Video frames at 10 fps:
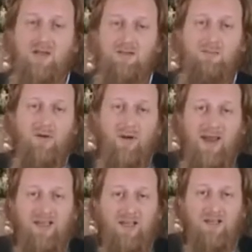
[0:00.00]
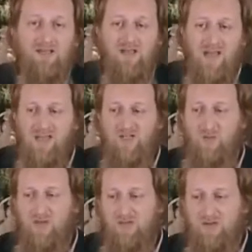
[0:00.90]
miraculous
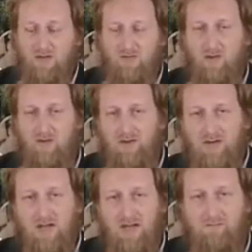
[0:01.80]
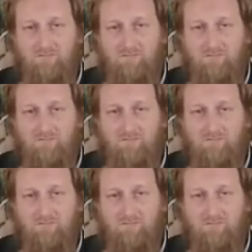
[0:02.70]
aspects of the Qur'an.